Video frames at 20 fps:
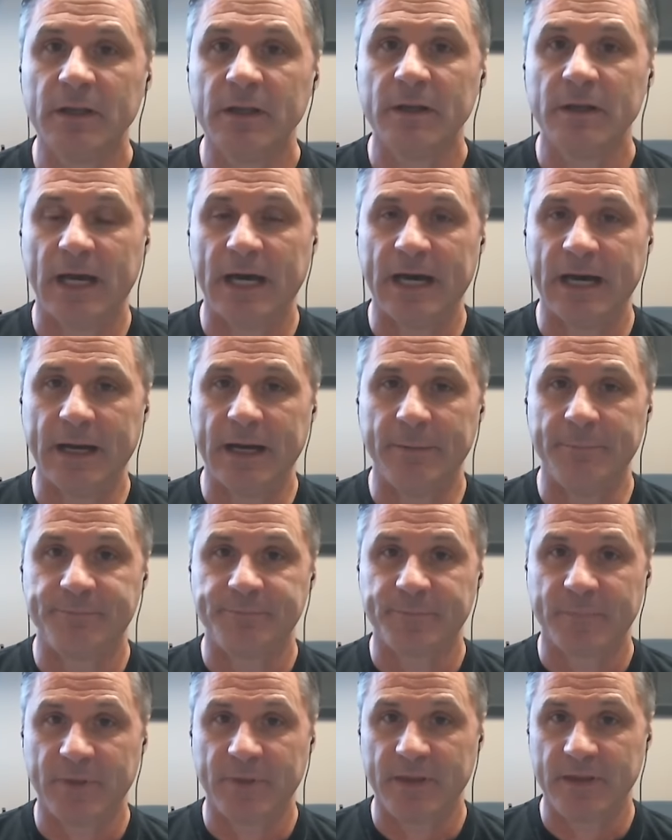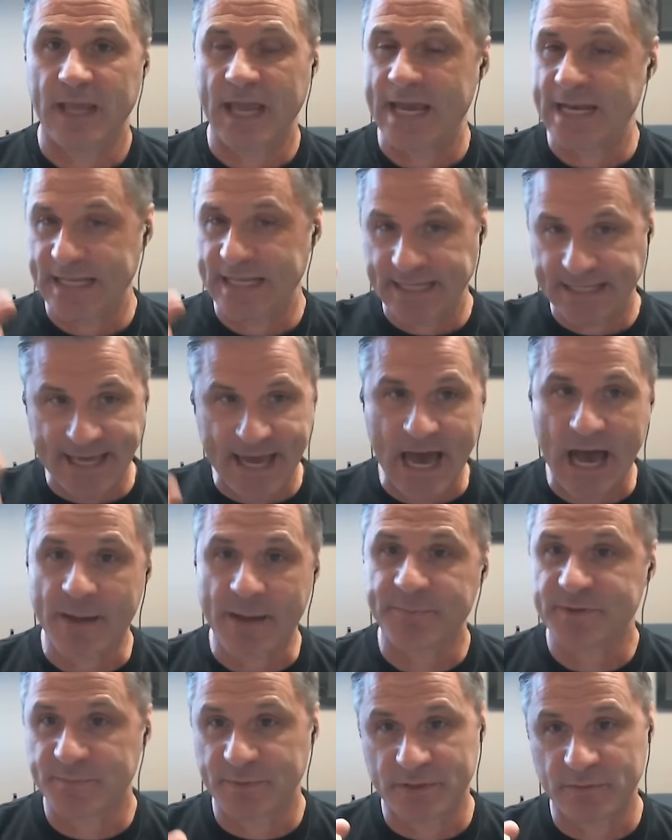Um, any
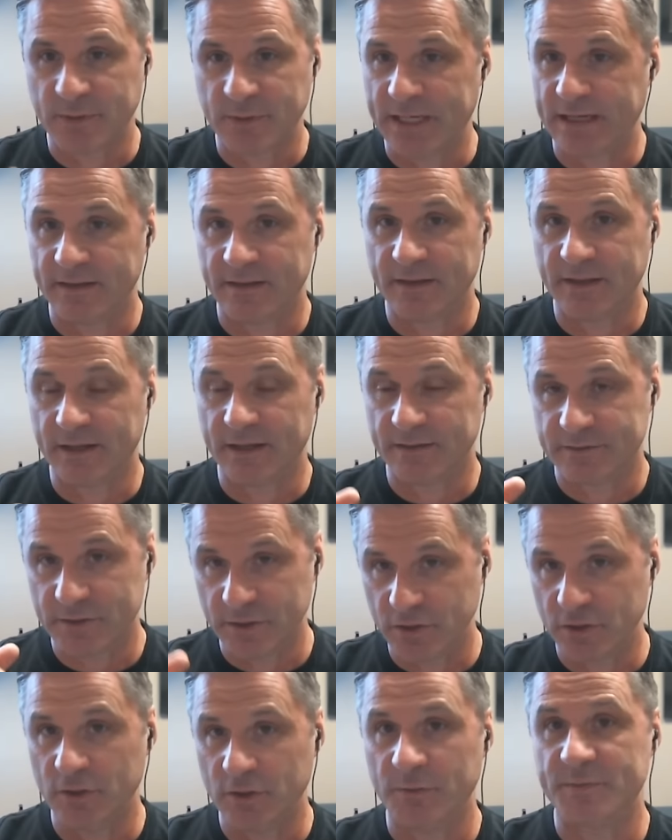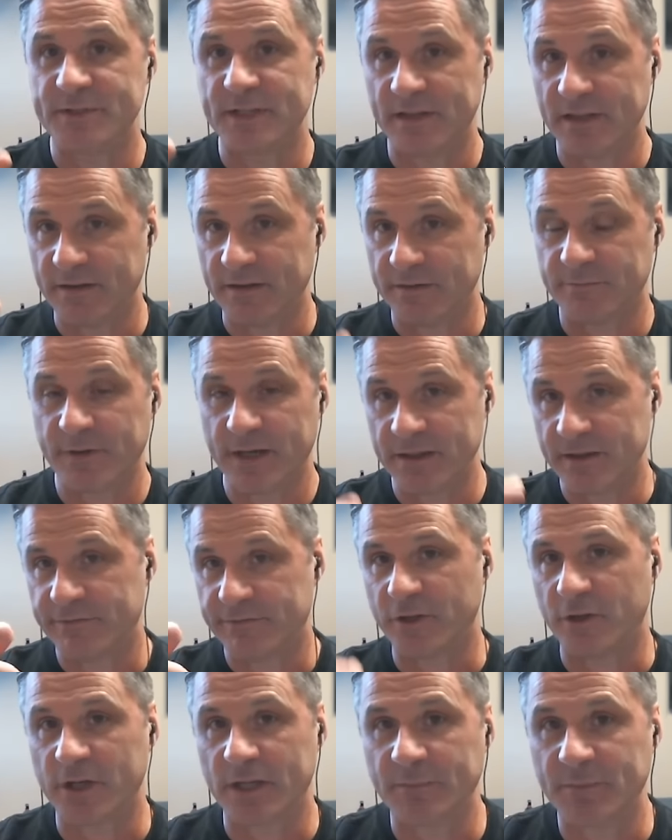gaps between the tubes and the and the
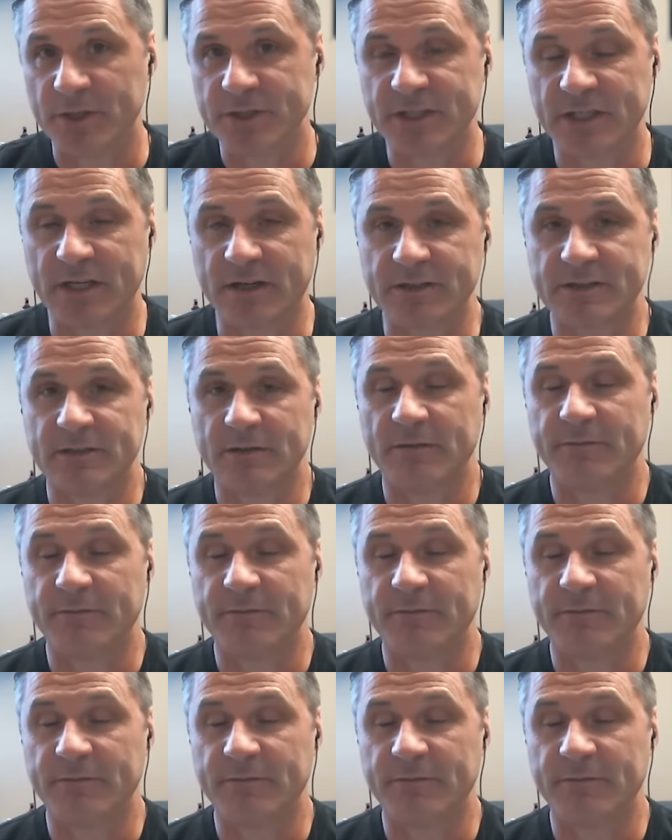floating bushing are,